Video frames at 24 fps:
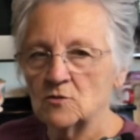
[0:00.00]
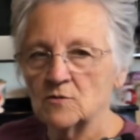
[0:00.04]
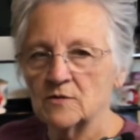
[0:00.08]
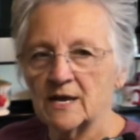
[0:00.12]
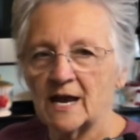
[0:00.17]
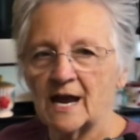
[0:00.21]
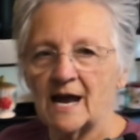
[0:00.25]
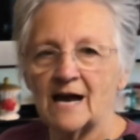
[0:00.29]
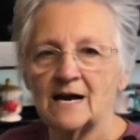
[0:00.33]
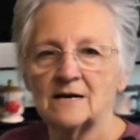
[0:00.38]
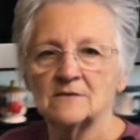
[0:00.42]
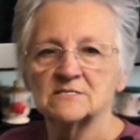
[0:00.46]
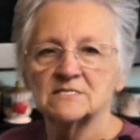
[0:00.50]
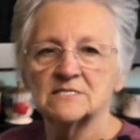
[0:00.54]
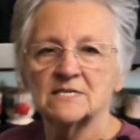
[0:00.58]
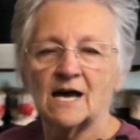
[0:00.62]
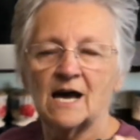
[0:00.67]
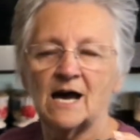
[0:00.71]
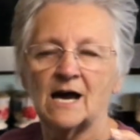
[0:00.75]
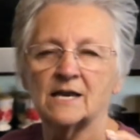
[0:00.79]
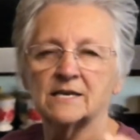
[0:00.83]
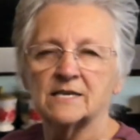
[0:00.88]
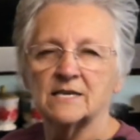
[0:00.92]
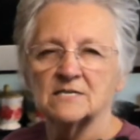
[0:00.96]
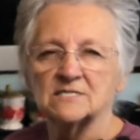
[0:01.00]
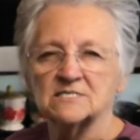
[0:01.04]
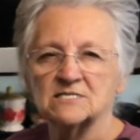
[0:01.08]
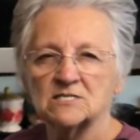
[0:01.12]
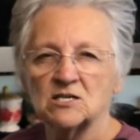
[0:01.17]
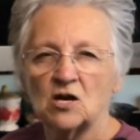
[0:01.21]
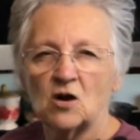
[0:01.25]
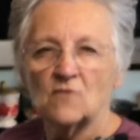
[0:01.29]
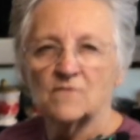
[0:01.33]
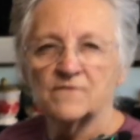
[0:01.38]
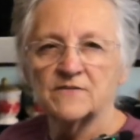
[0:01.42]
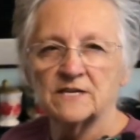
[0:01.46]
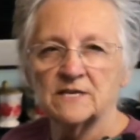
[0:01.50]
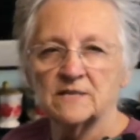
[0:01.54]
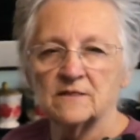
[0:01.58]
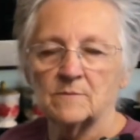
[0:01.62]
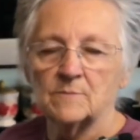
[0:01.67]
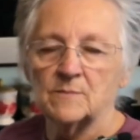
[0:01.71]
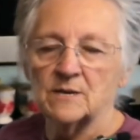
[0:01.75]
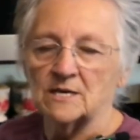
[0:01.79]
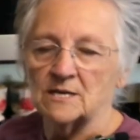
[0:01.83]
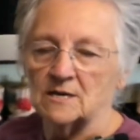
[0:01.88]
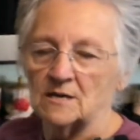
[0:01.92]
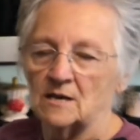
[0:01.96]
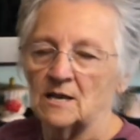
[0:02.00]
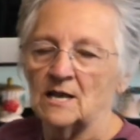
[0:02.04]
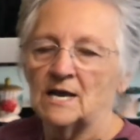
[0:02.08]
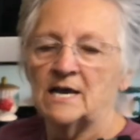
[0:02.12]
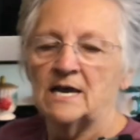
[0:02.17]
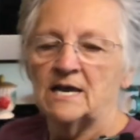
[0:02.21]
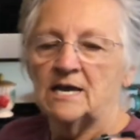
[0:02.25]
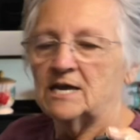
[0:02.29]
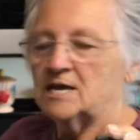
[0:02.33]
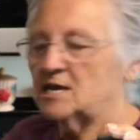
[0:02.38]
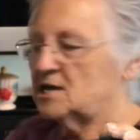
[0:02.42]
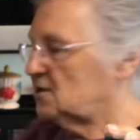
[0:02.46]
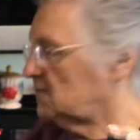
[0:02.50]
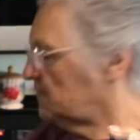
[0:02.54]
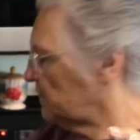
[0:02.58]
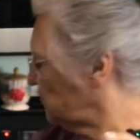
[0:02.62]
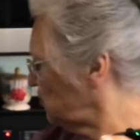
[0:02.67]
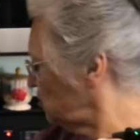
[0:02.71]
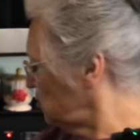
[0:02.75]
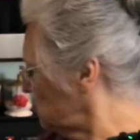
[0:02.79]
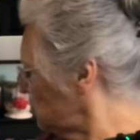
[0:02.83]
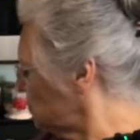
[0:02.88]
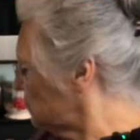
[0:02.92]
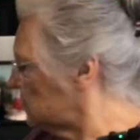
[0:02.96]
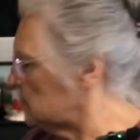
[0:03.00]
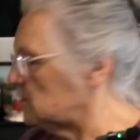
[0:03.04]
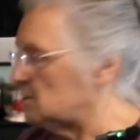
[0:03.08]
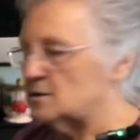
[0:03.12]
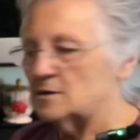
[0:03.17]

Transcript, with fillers: on the outside and soft in the middle if you